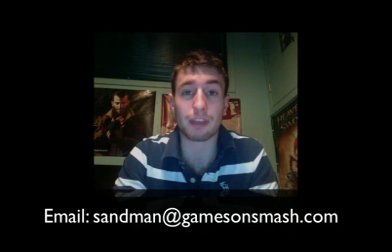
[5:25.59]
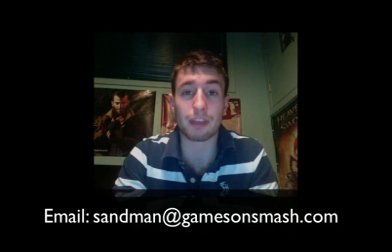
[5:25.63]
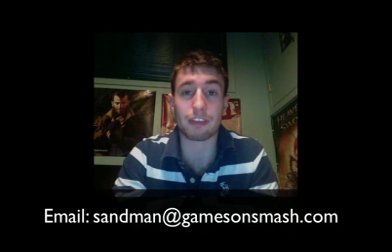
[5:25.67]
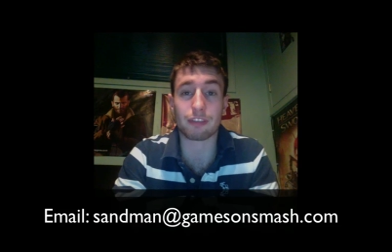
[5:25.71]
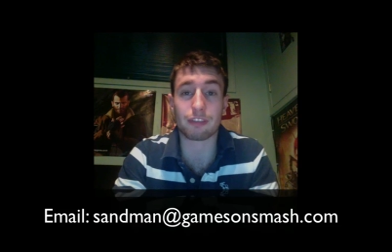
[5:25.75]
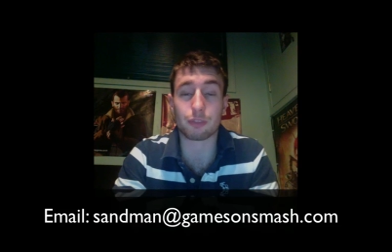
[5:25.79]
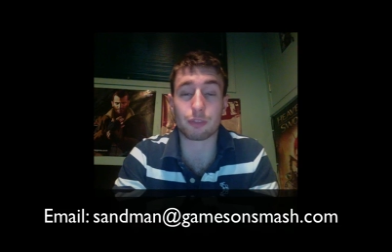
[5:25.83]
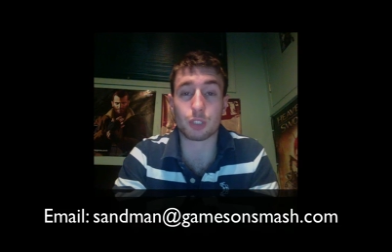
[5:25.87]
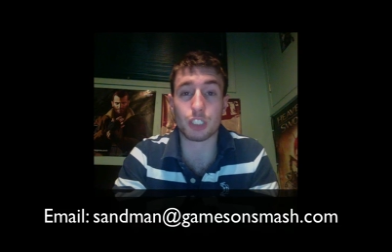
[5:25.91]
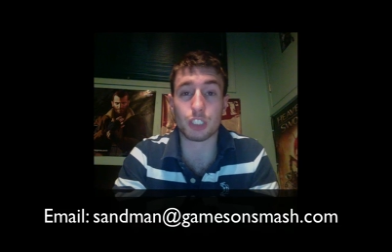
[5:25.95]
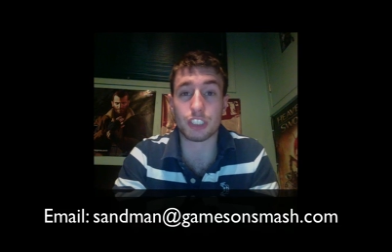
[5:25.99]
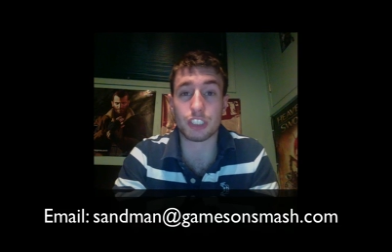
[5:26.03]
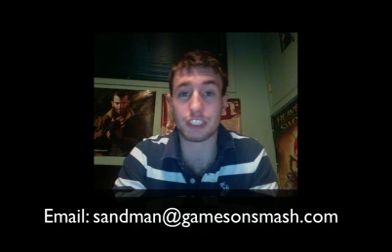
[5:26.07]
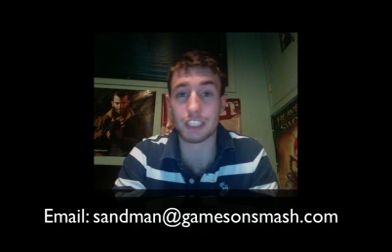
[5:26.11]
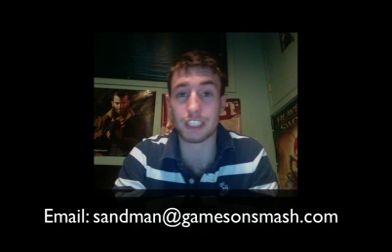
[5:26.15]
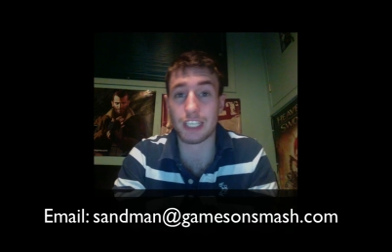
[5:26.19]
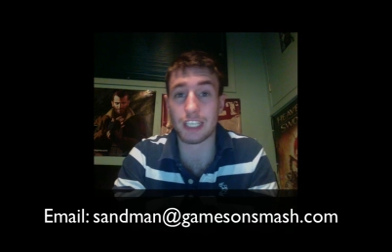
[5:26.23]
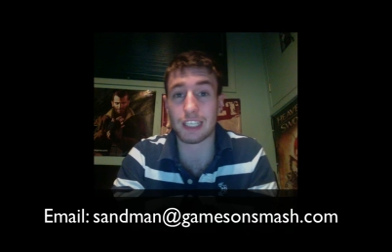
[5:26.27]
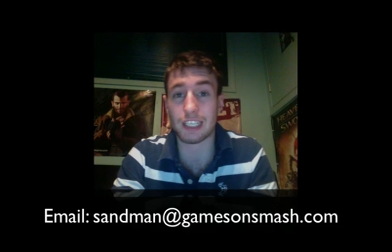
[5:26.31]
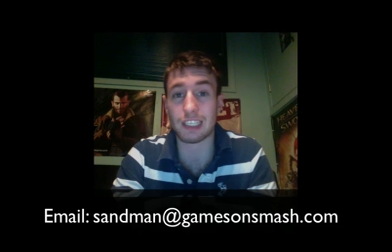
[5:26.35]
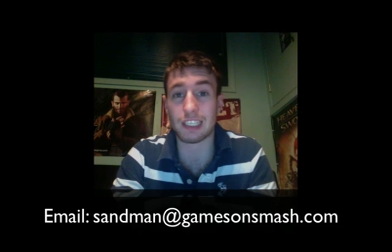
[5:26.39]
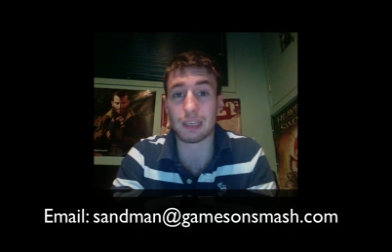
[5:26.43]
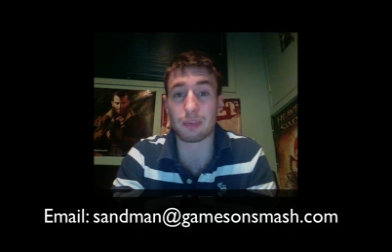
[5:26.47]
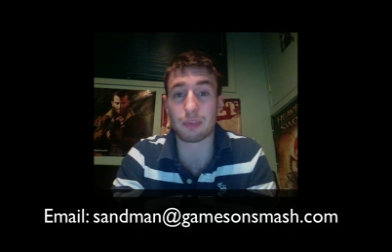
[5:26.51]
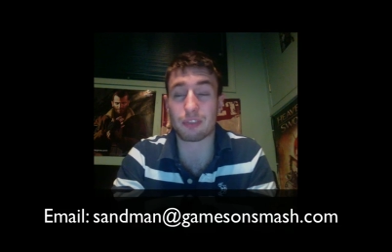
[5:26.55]
Get free
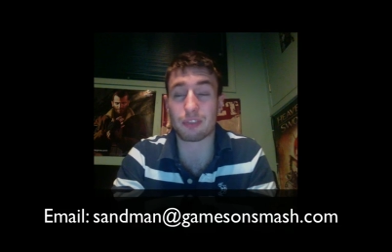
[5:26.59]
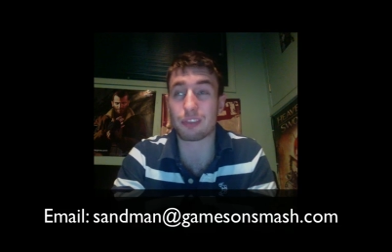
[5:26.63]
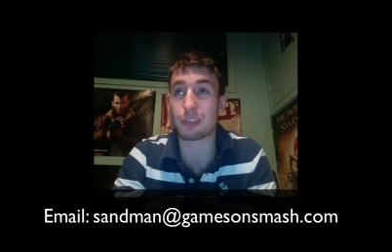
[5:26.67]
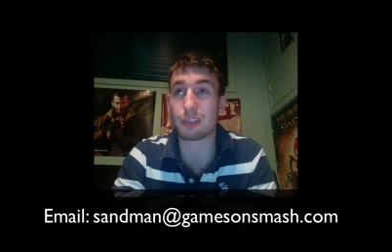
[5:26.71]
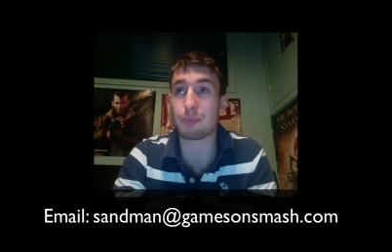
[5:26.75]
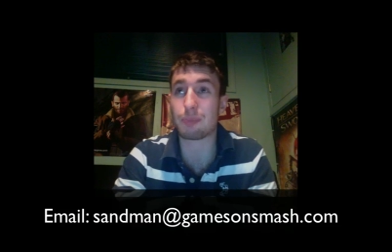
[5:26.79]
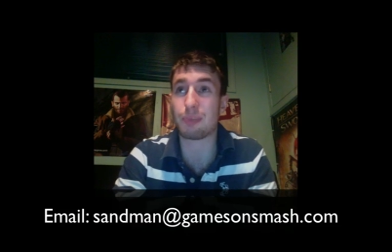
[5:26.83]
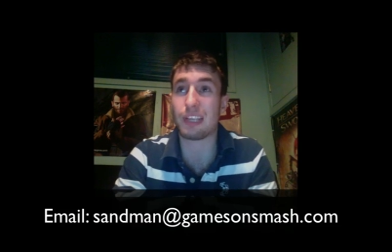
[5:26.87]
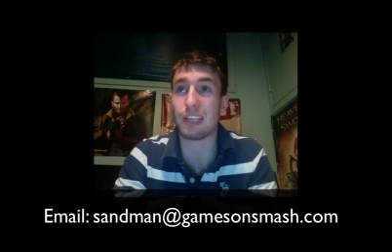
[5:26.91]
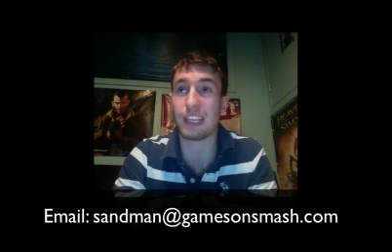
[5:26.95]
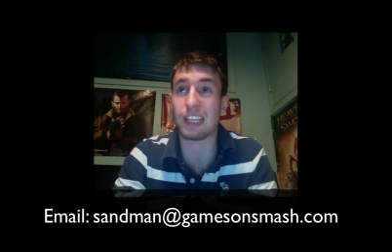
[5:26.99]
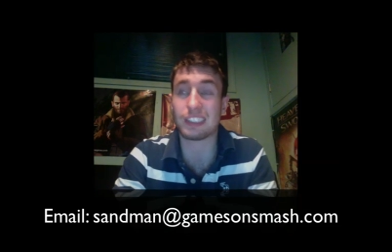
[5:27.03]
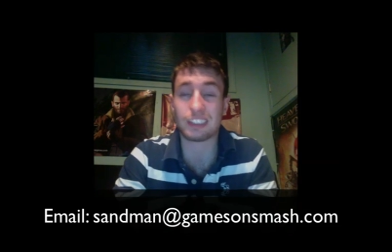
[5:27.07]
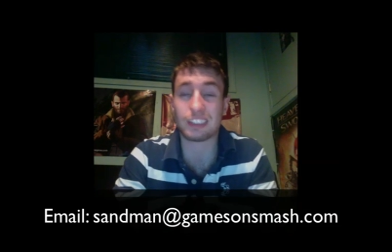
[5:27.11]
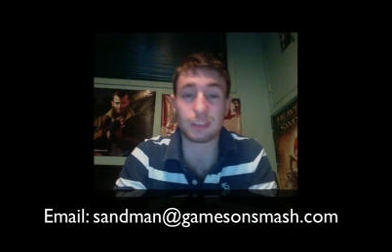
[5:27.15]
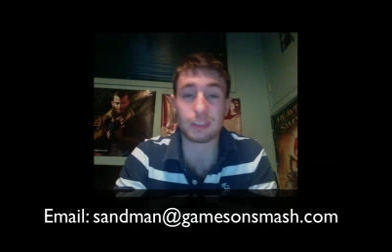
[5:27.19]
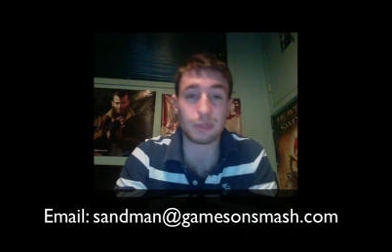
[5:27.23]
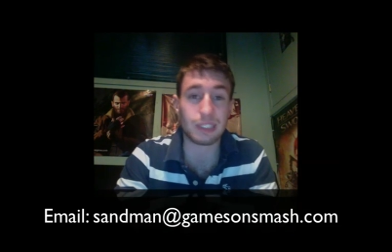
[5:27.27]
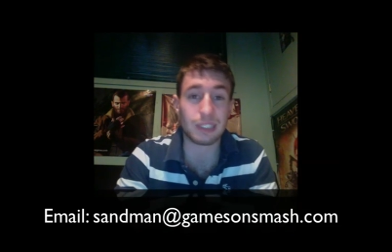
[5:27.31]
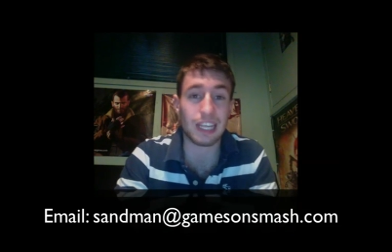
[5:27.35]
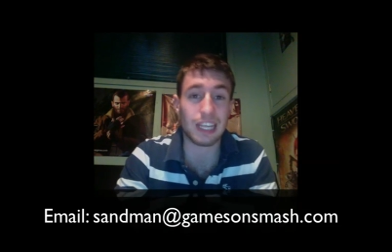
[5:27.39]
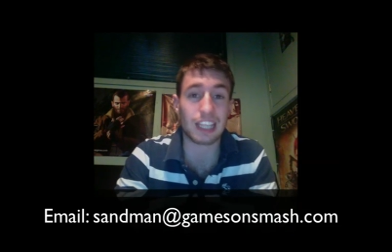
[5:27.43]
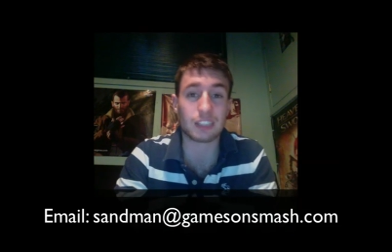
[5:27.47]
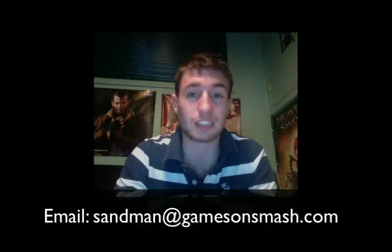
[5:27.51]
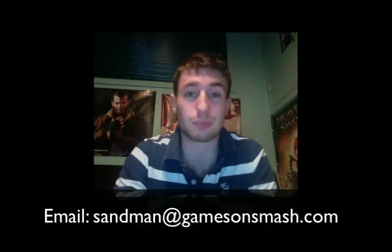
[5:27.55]
shit. Get free
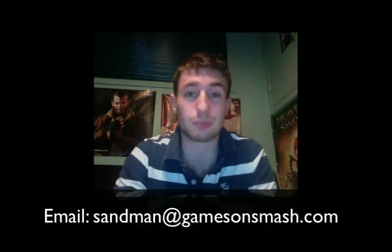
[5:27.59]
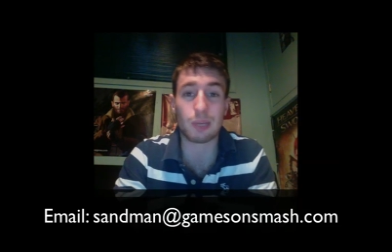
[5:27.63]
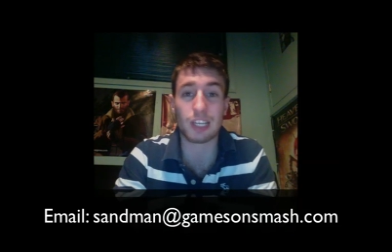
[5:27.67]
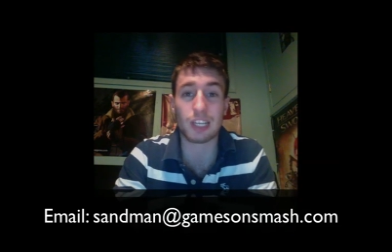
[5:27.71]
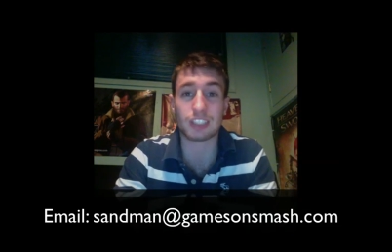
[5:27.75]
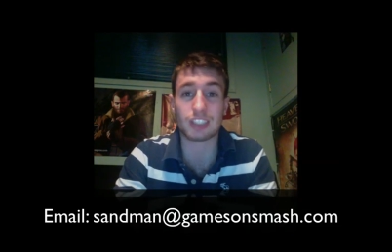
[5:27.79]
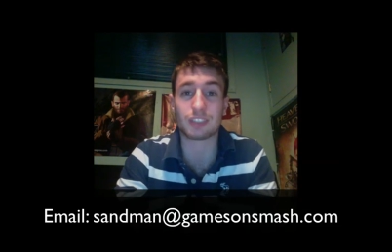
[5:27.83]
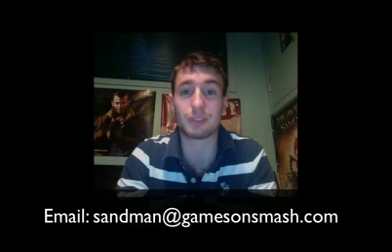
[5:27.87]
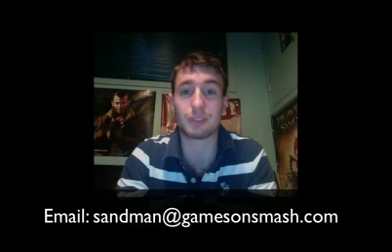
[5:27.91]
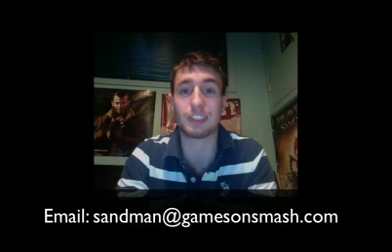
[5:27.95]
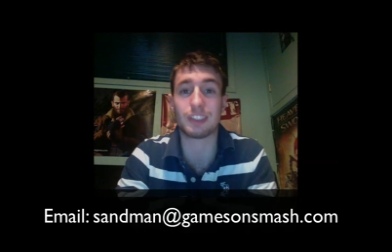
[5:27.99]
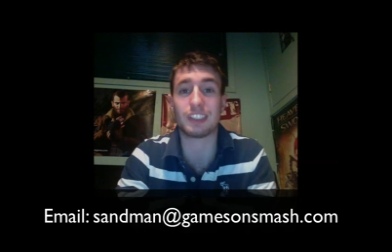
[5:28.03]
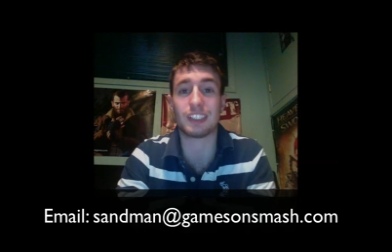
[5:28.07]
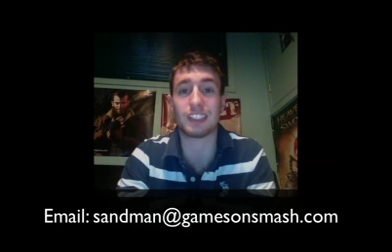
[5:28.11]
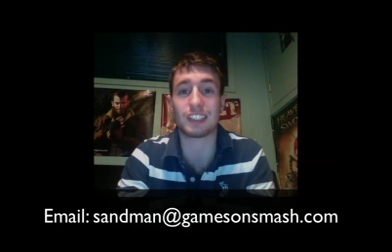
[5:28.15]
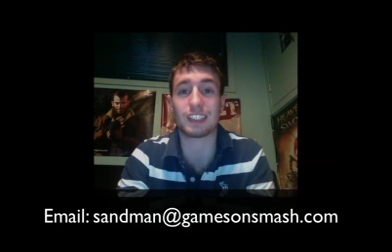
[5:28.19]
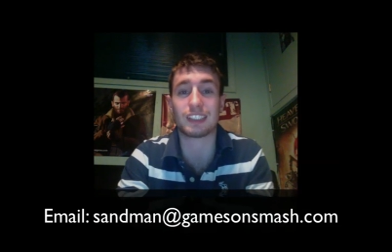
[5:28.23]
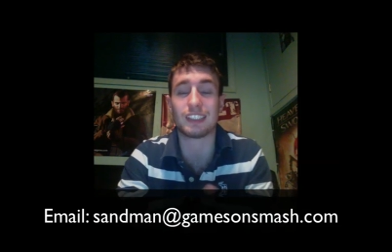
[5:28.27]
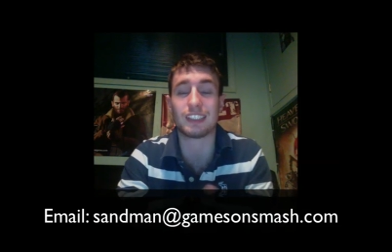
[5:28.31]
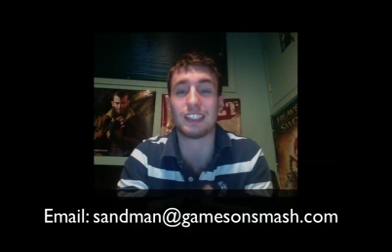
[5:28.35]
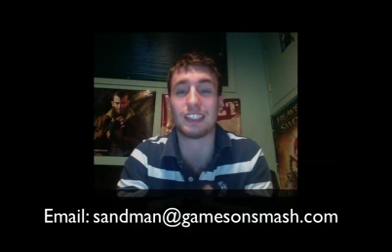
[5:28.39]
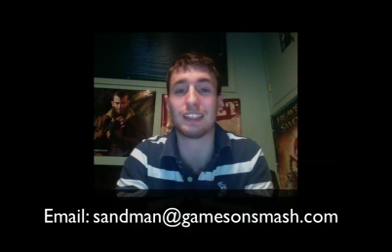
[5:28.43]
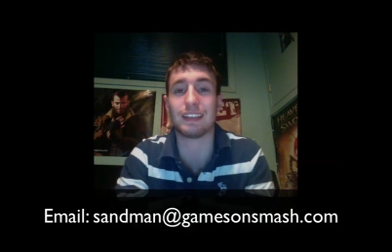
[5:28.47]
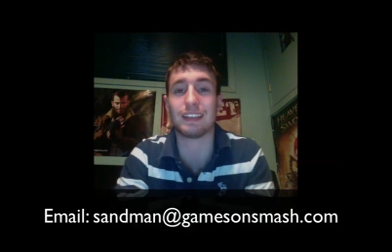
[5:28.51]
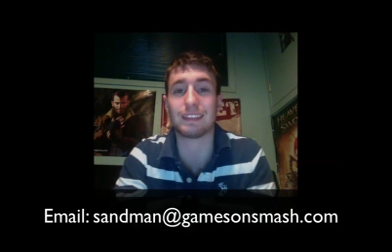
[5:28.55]
PS3, Xbox
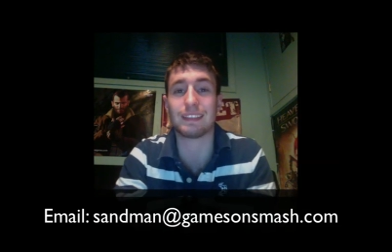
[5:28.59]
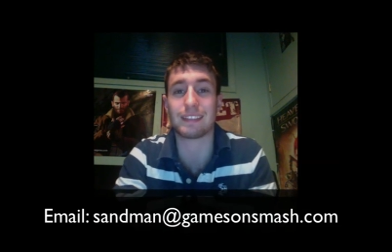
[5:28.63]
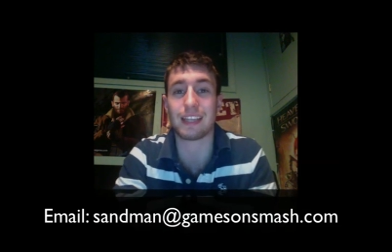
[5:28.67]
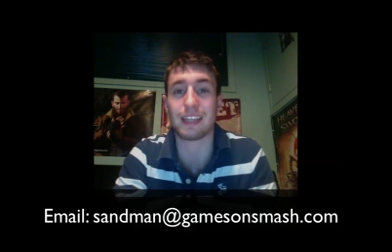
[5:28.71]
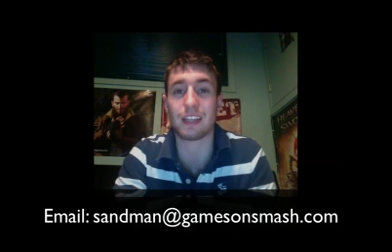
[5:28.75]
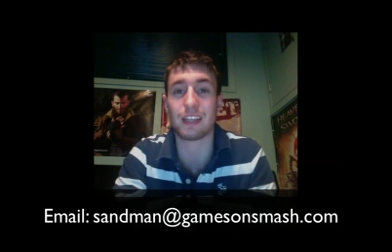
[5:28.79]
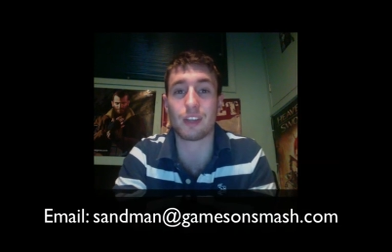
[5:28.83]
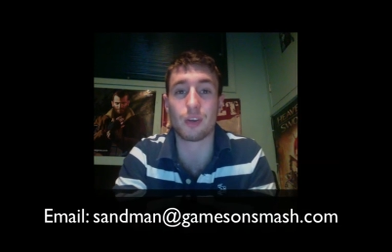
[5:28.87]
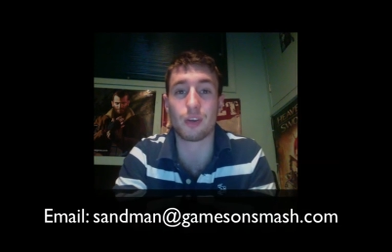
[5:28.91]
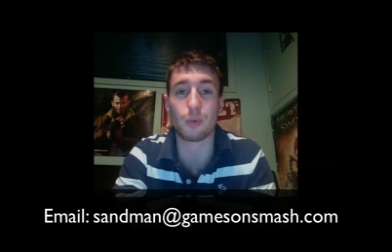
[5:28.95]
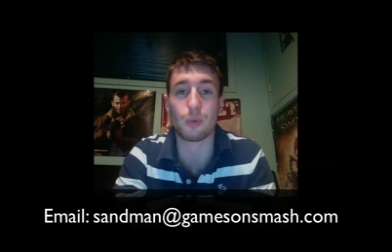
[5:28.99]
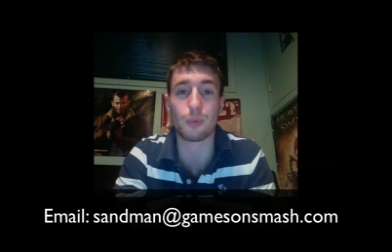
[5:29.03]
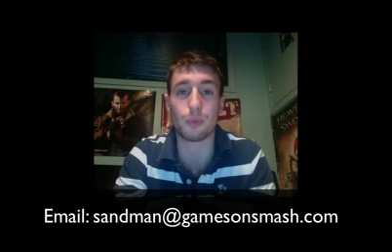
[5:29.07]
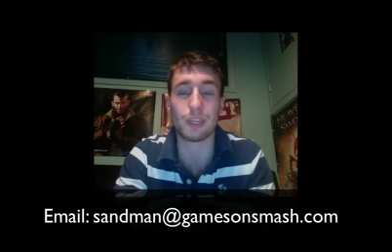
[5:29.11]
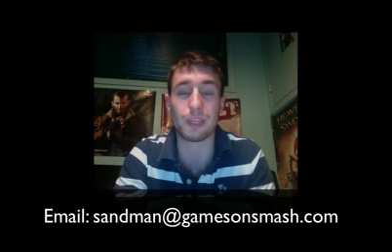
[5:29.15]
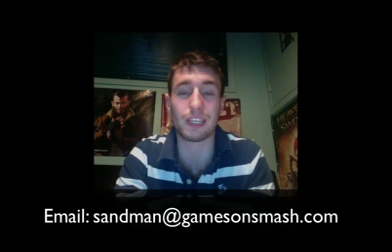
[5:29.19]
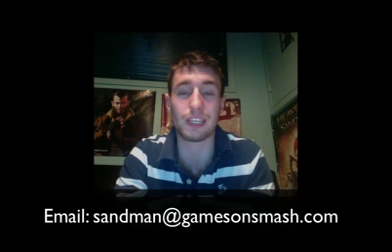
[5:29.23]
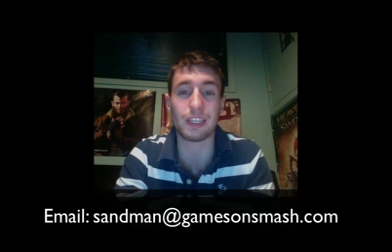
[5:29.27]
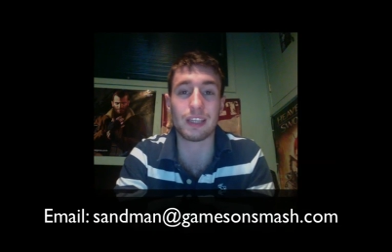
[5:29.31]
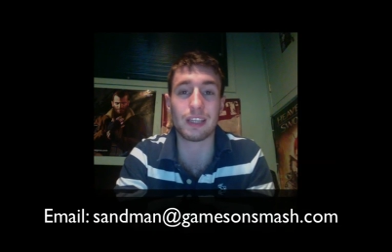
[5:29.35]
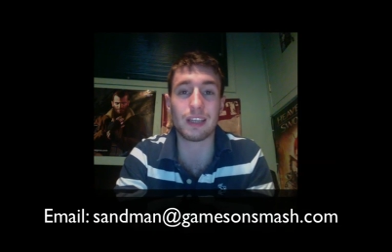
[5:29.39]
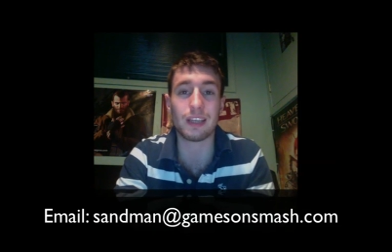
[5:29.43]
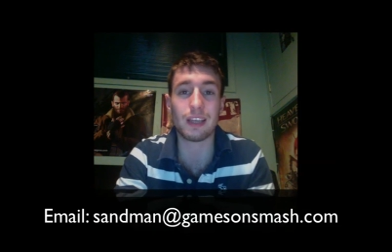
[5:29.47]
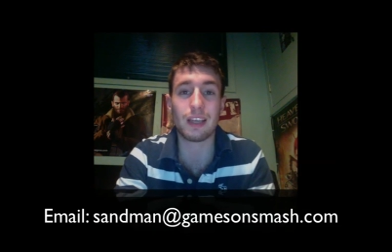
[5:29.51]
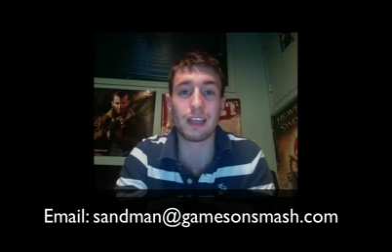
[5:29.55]
360, Nintendo
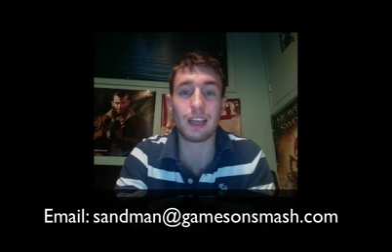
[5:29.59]
Wii.